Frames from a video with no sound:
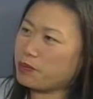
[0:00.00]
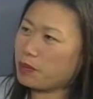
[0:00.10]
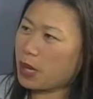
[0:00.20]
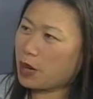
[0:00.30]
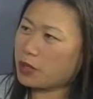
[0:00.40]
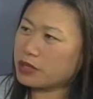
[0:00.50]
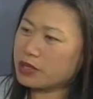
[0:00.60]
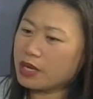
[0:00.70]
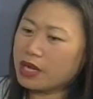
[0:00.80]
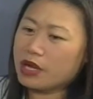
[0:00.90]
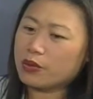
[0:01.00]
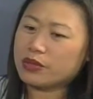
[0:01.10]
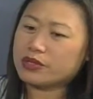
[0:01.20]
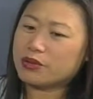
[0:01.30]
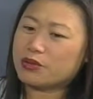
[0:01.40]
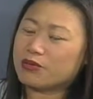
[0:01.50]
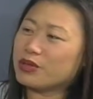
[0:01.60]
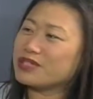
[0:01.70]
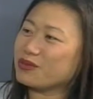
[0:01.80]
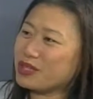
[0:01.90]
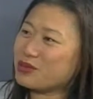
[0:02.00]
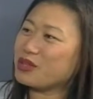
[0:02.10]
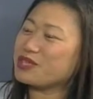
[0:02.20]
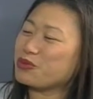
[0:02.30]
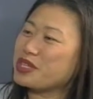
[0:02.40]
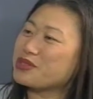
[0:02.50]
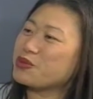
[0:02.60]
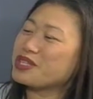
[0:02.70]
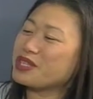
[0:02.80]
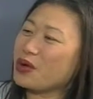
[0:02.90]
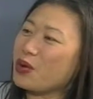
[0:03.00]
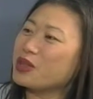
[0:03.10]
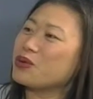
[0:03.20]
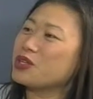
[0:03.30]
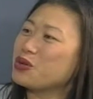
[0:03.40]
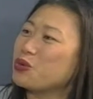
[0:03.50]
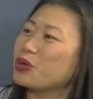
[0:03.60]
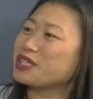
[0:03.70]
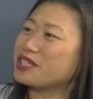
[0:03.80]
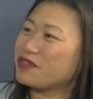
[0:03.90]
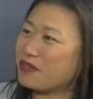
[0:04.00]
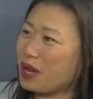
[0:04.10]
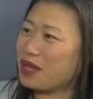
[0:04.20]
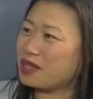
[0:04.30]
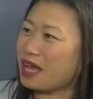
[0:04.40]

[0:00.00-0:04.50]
perished, was the only one who worked in the